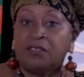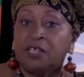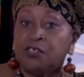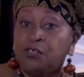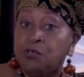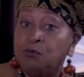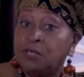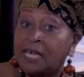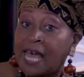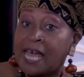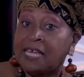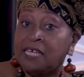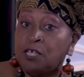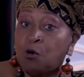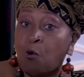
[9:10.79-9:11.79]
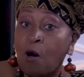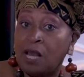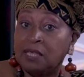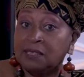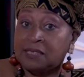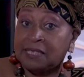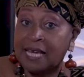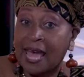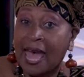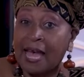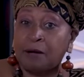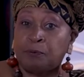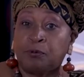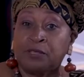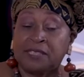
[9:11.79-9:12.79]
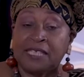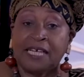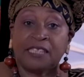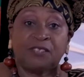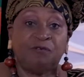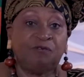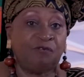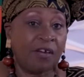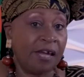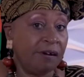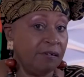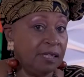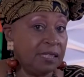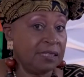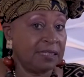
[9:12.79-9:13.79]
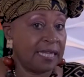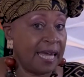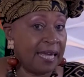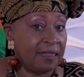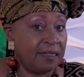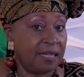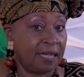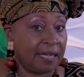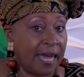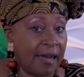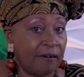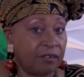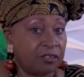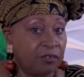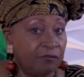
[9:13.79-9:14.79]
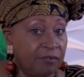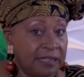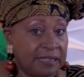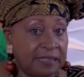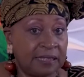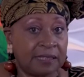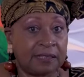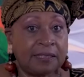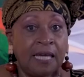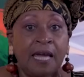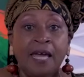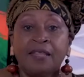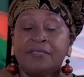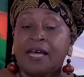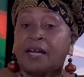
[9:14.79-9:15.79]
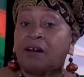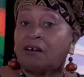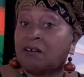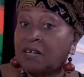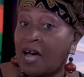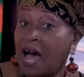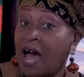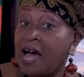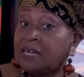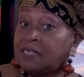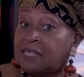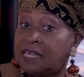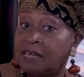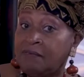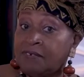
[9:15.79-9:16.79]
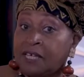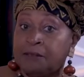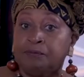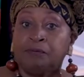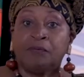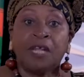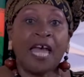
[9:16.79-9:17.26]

The UK Equality Act protects various ethnic characteristics that are God given